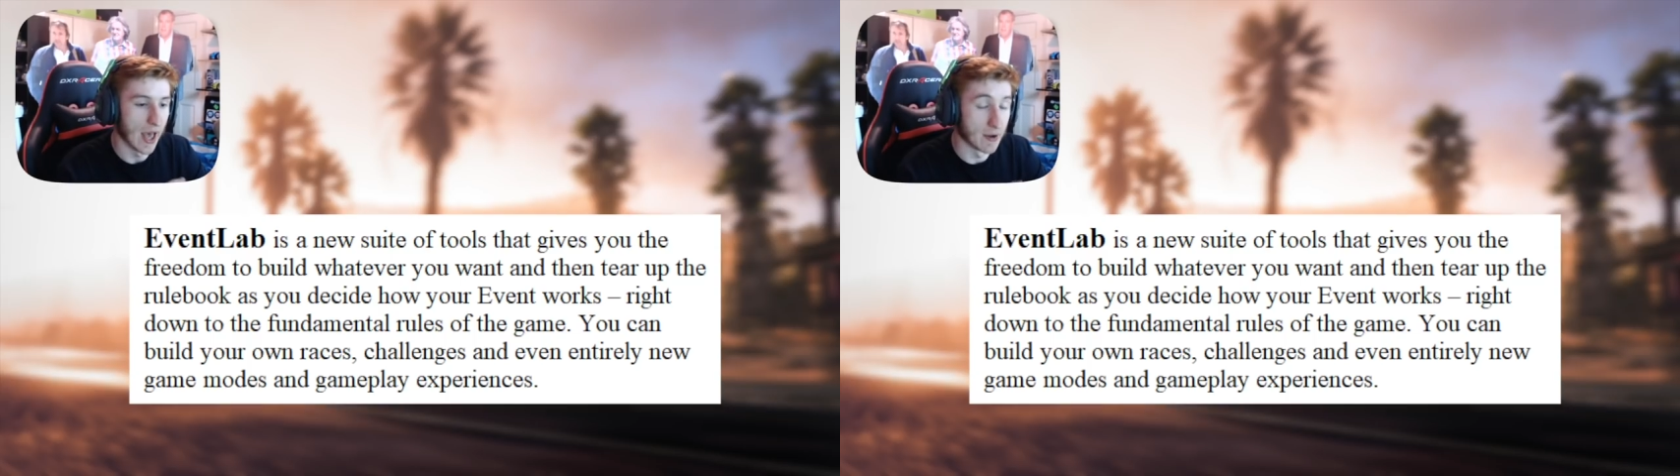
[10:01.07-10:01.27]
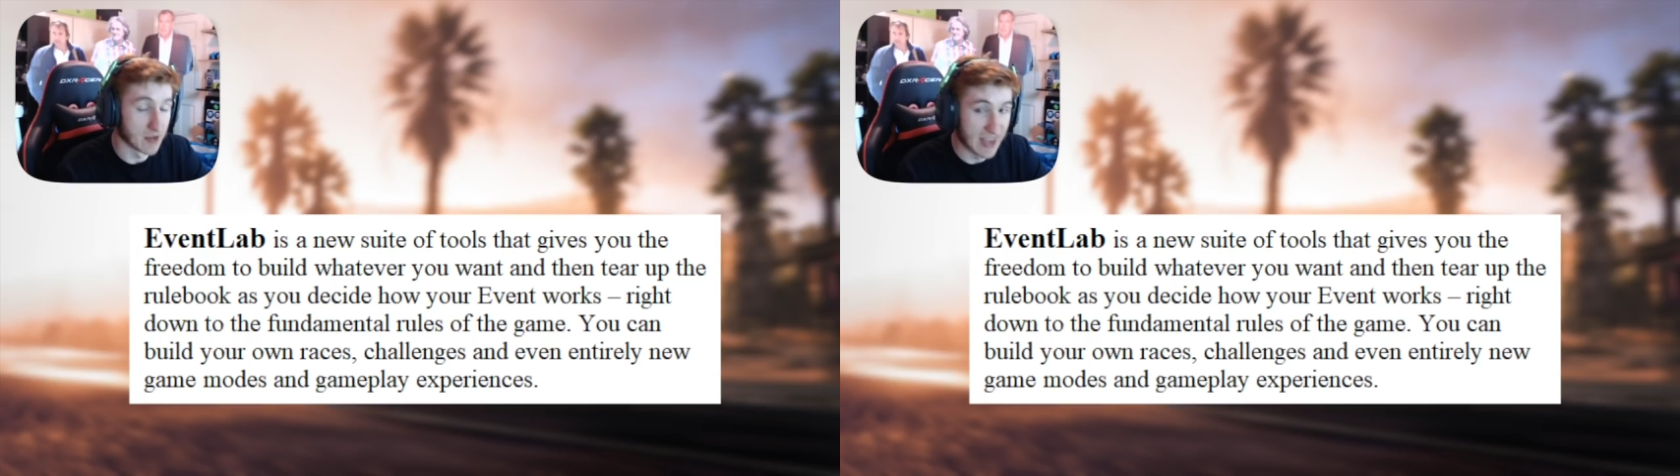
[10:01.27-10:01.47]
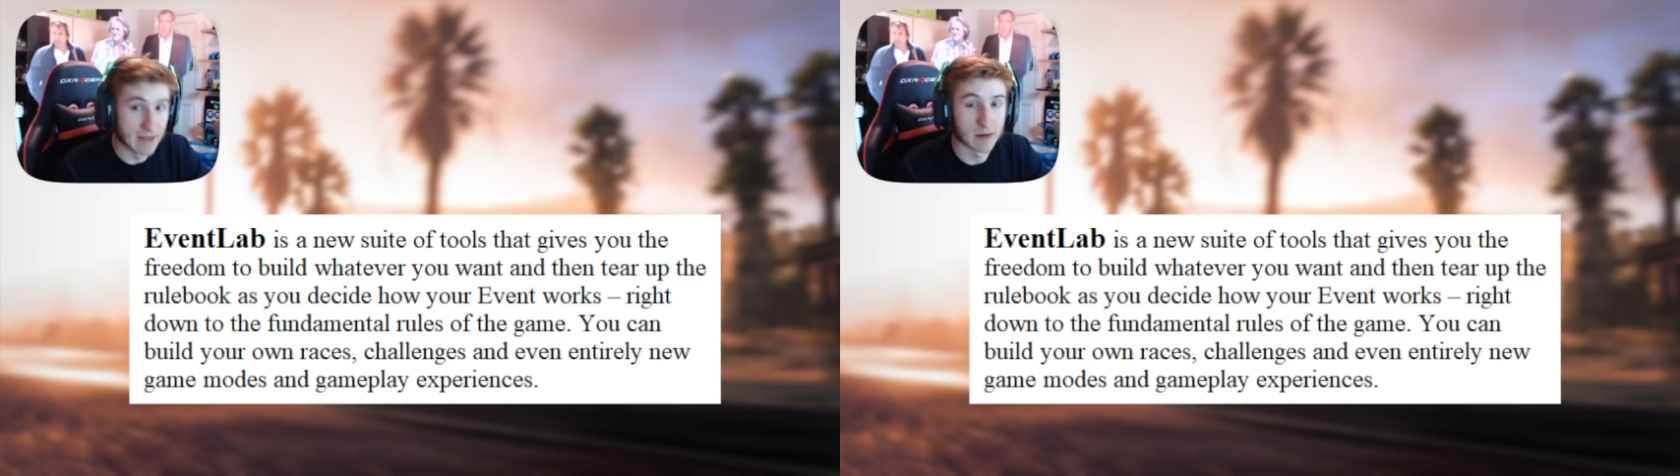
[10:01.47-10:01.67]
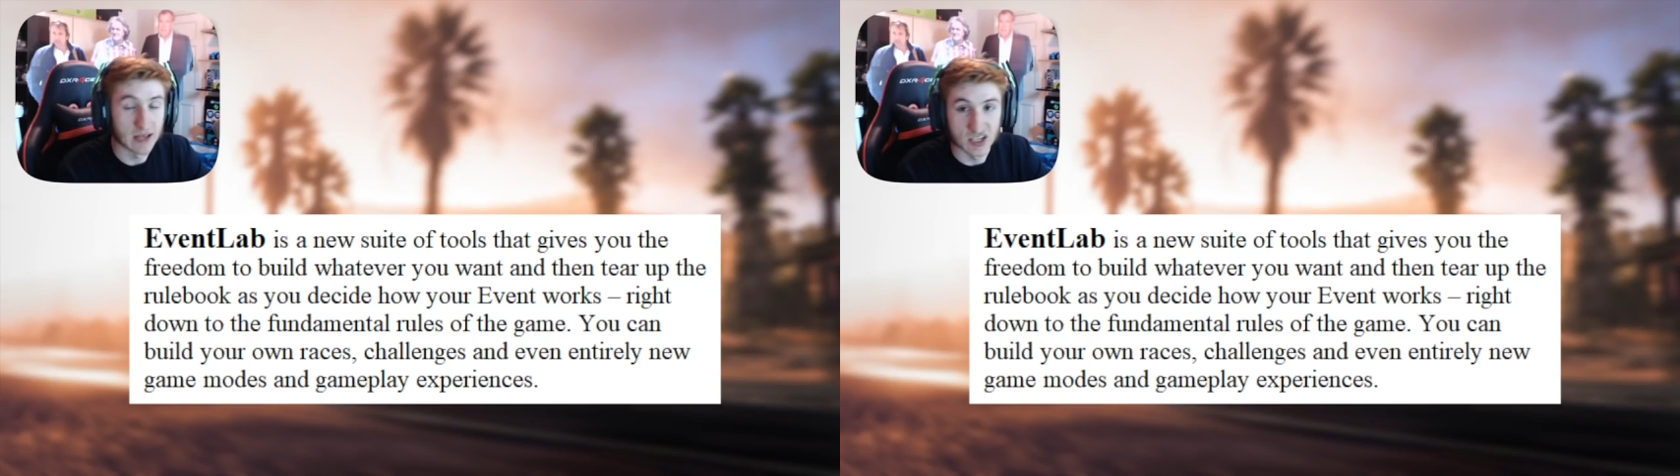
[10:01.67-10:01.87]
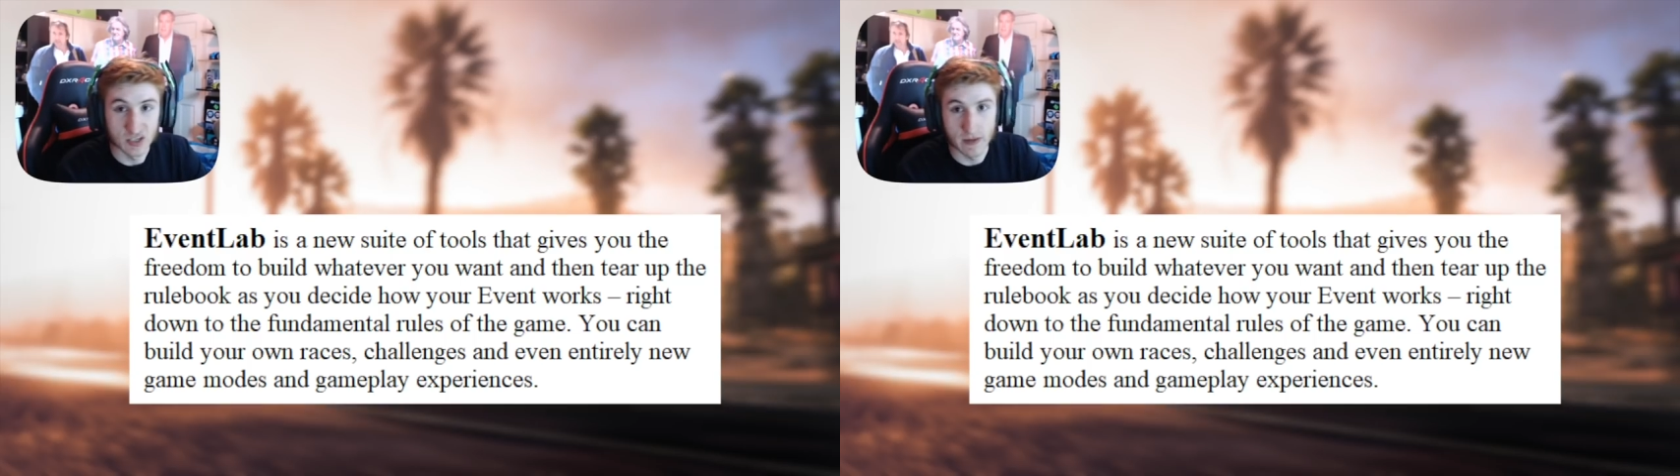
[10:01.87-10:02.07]
and
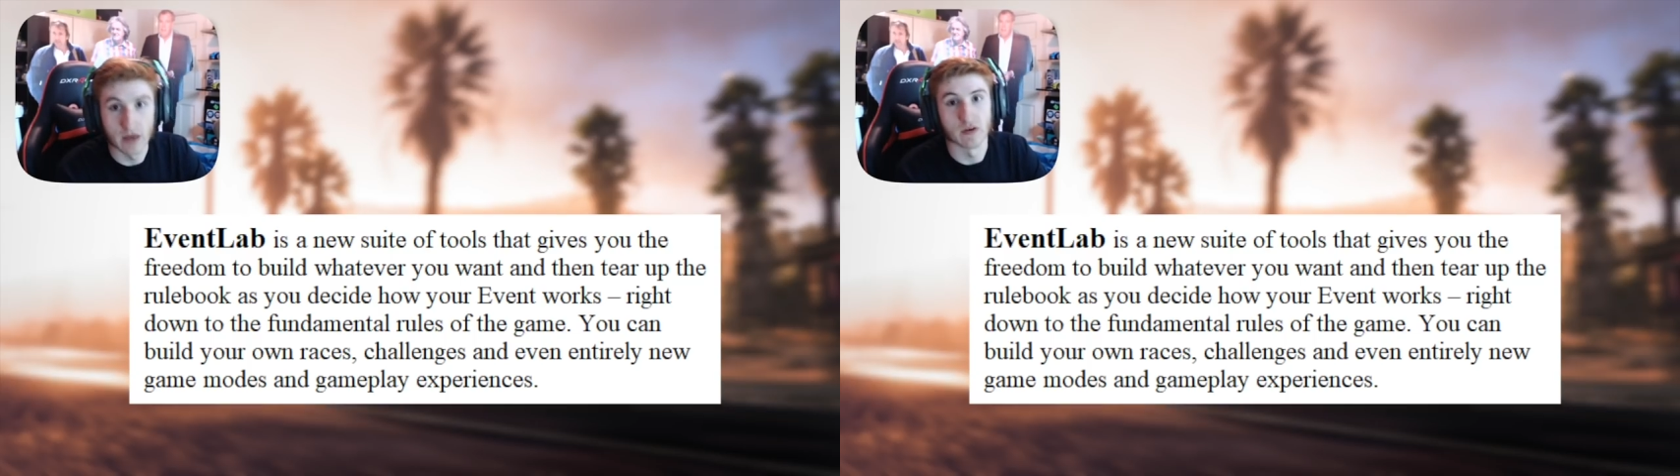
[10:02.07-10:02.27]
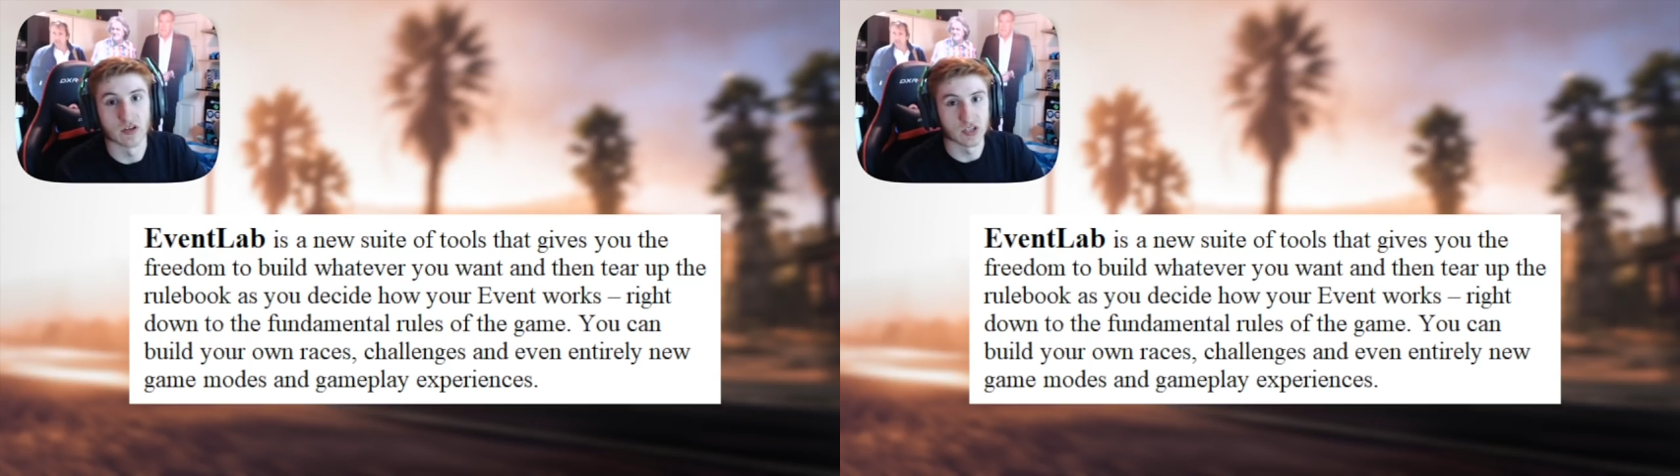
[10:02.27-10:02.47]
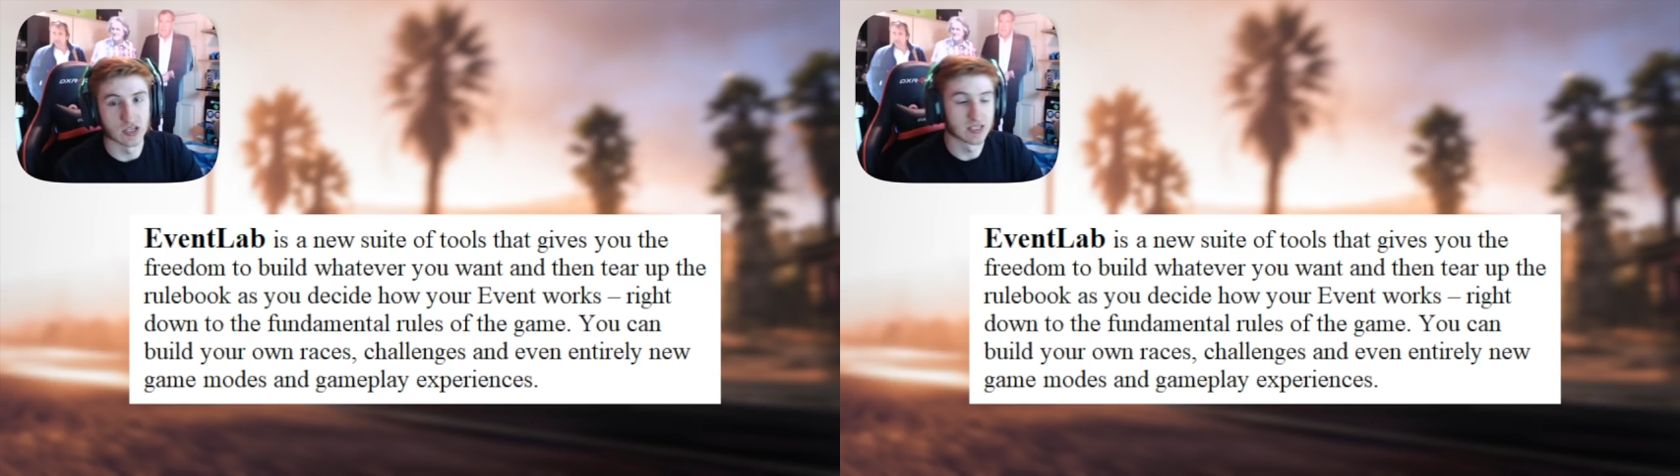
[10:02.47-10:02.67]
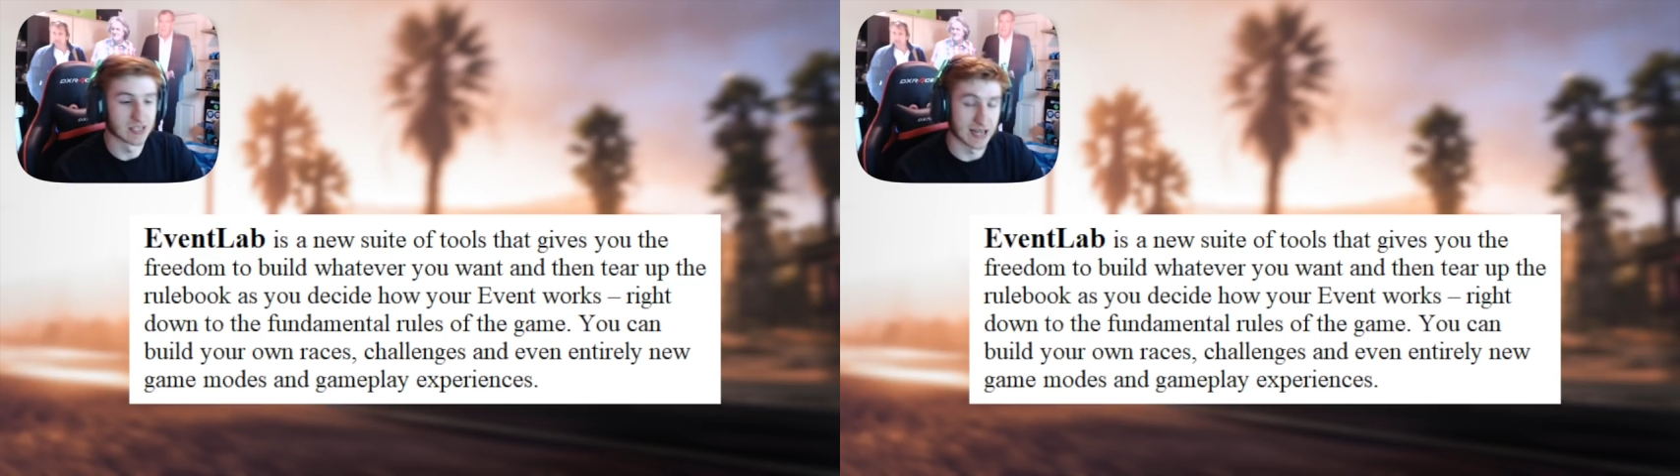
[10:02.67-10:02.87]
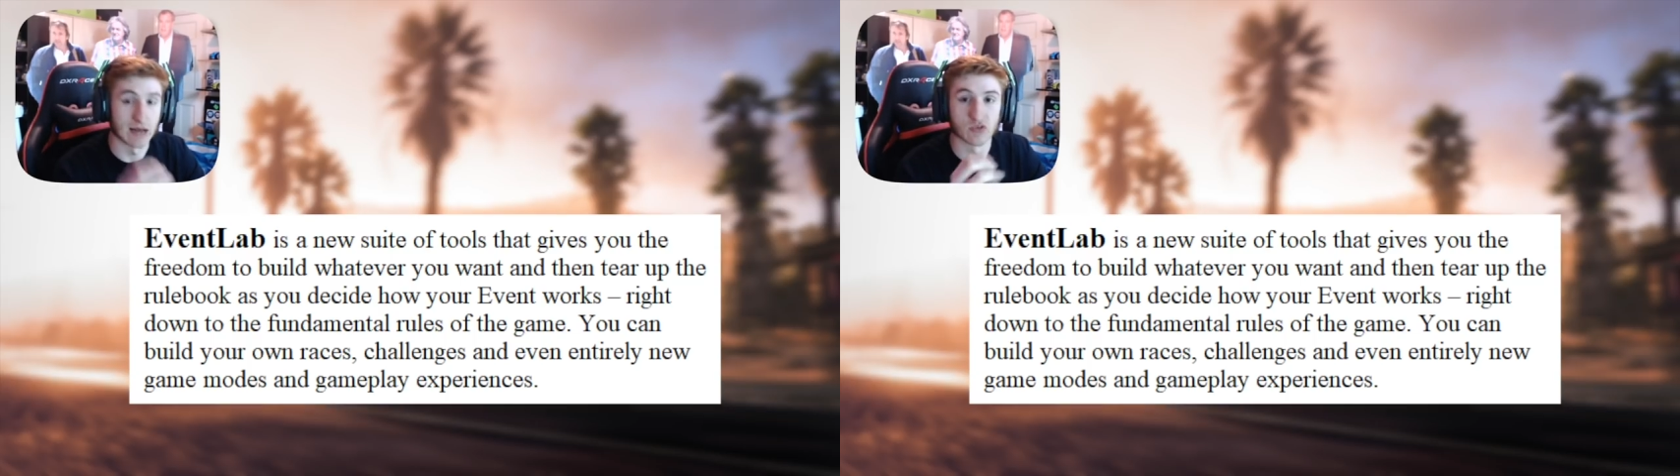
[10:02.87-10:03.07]
gameplay experiences
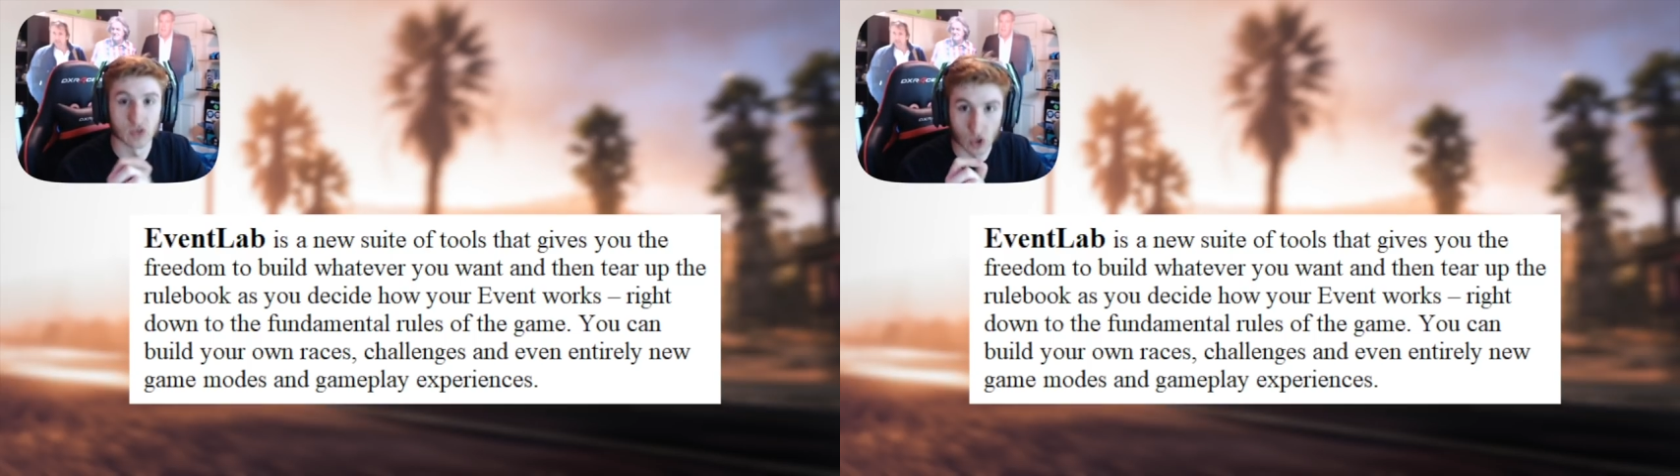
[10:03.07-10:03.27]
down to the